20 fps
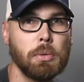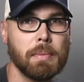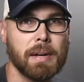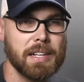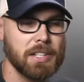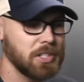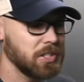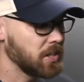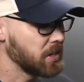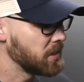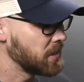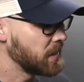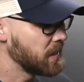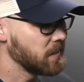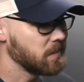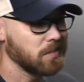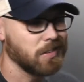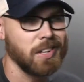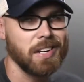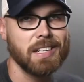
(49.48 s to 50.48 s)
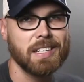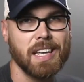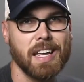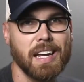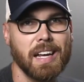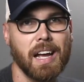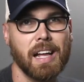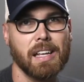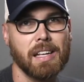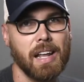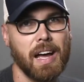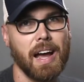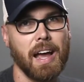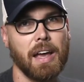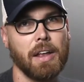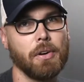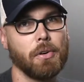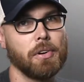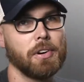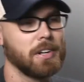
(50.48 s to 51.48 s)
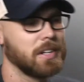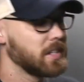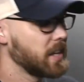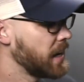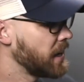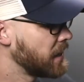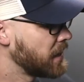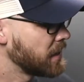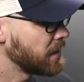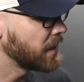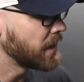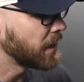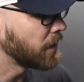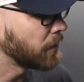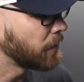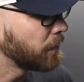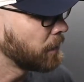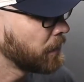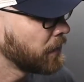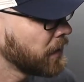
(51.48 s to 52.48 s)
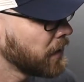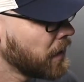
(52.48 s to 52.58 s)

much, because it doesn't really take a lot in order to tighten it down.